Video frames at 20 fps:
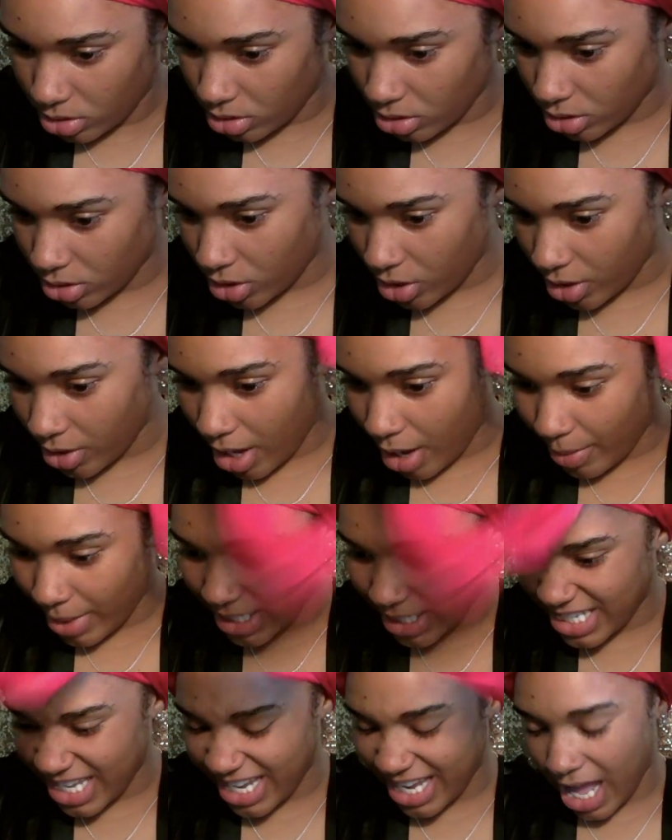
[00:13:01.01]
show you how I
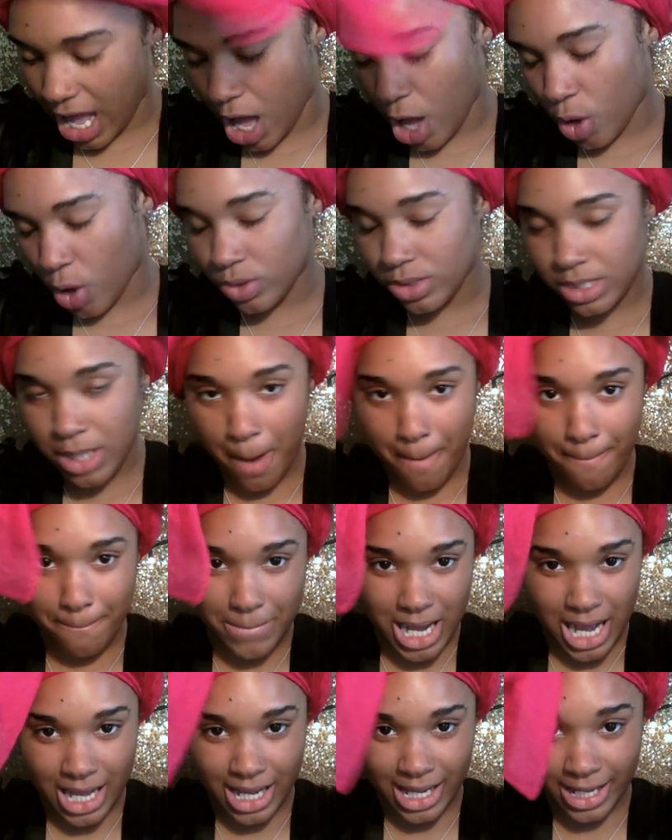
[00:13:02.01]
take out
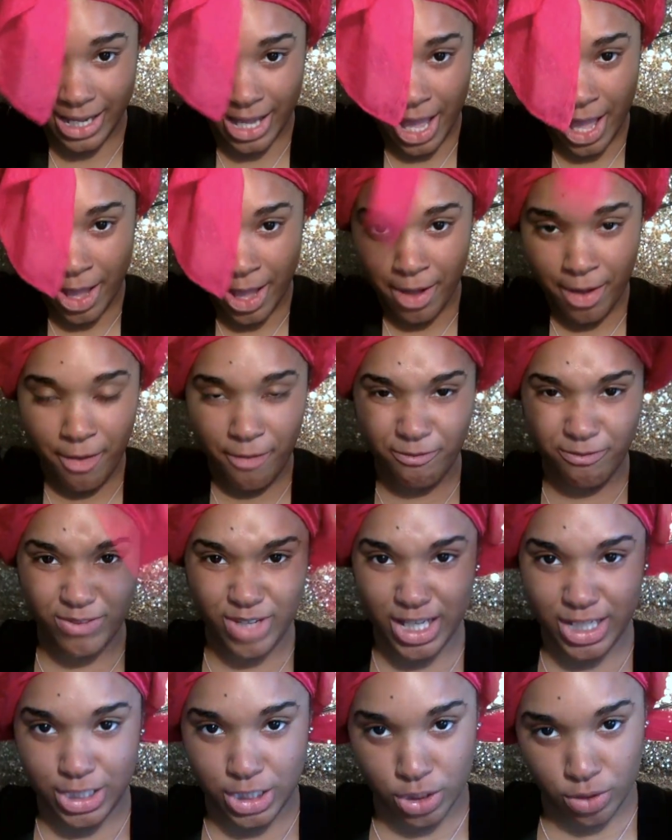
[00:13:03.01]
my
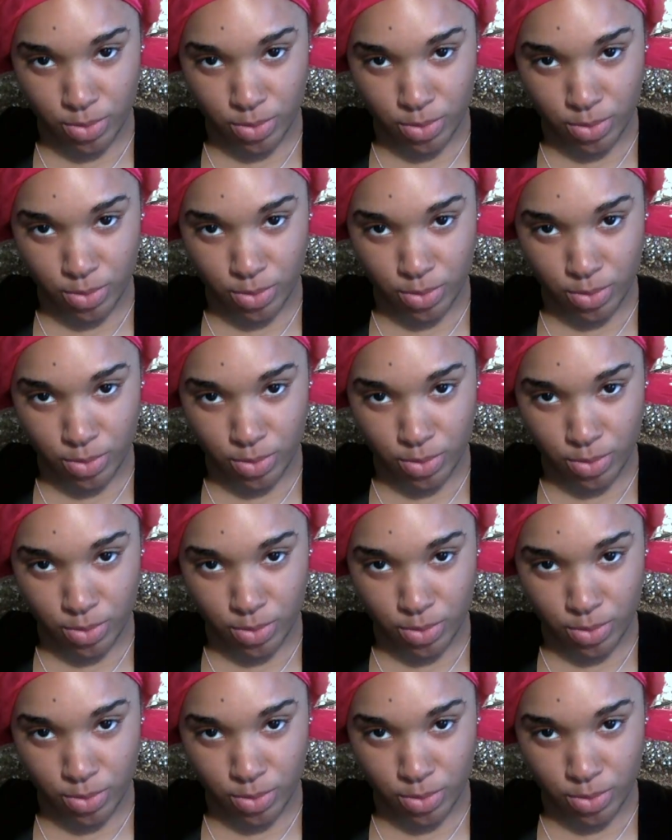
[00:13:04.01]
flexi